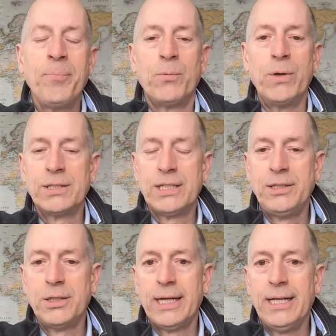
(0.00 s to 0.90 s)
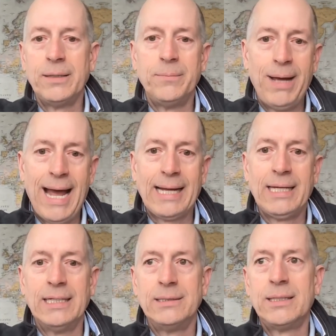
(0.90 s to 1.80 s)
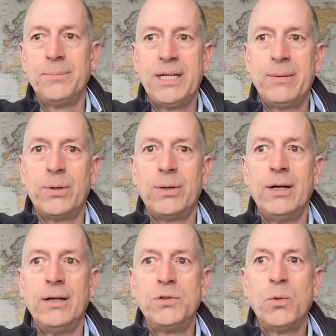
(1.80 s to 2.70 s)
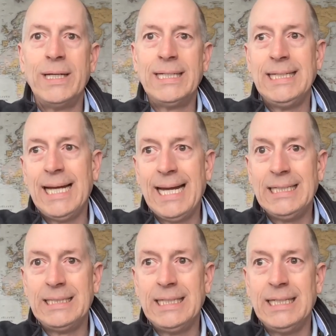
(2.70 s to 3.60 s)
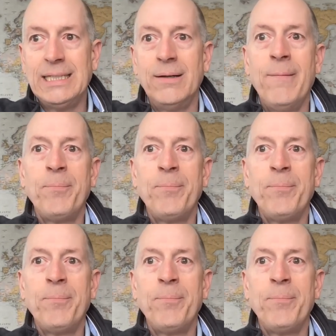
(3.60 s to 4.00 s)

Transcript: real estate took a hit back in September of 2018